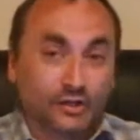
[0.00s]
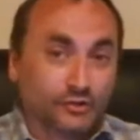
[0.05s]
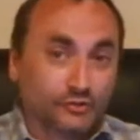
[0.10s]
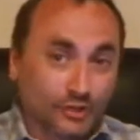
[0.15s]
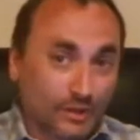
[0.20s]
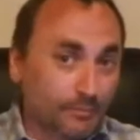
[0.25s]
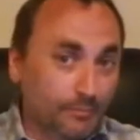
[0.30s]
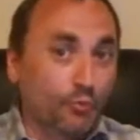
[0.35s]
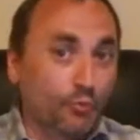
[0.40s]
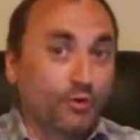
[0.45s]

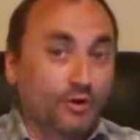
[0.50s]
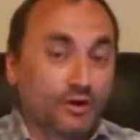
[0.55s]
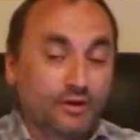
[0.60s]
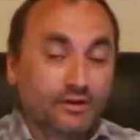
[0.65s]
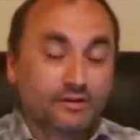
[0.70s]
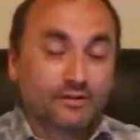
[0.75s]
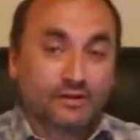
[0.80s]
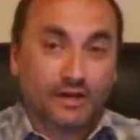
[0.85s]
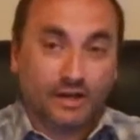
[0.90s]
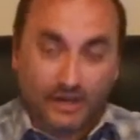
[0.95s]
So
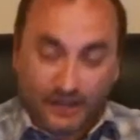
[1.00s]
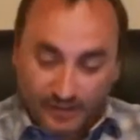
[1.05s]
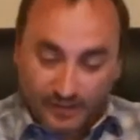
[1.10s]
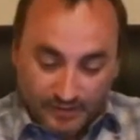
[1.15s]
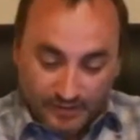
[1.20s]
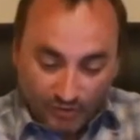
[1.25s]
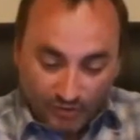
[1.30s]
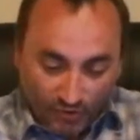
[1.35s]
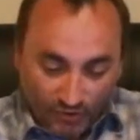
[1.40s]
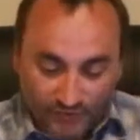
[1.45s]
I
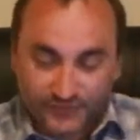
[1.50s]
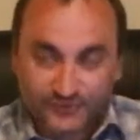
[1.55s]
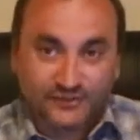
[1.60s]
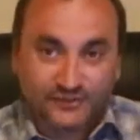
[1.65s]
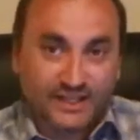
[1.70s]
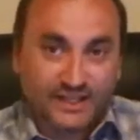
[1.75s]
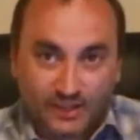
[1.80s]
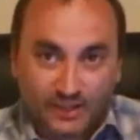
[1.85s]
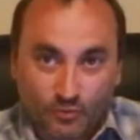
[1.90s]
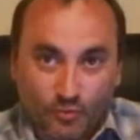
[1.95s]
get all the
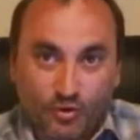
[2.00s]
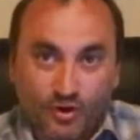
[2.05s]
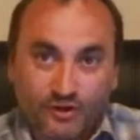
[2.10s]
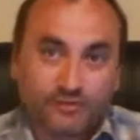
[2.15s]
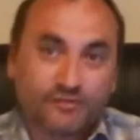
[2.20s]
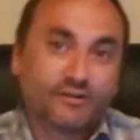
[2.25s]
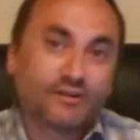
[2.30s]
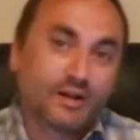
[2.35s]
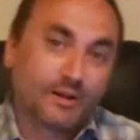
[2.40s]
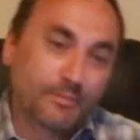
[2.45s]
standing
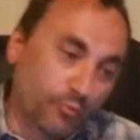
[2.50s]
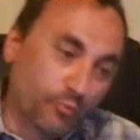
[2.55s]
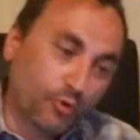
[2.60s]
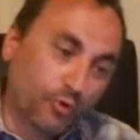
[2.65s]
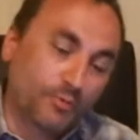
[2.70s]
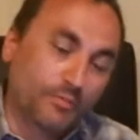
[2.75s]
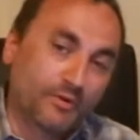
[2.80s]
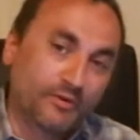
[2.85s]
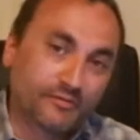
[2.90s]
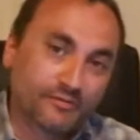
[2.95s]
water out. I pour
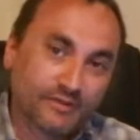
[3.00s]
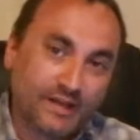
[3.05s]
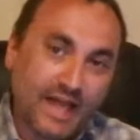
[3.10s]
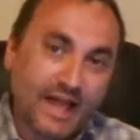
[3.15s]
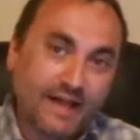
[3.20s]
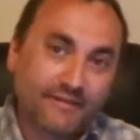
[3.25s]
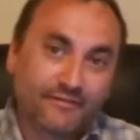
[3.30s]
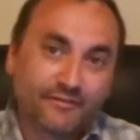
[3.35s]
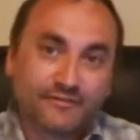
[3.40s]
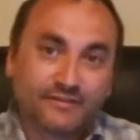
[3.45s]
about
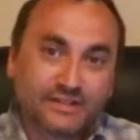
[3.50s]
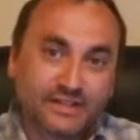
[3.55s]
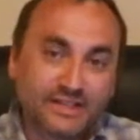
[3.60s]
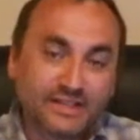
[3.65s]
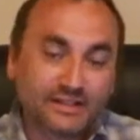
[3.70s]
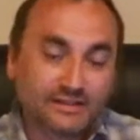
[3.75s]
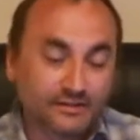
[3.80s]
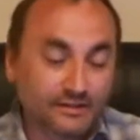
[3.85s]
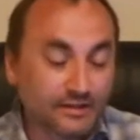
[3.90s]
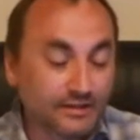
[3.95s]
half of it
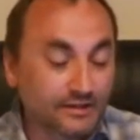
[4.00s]
in,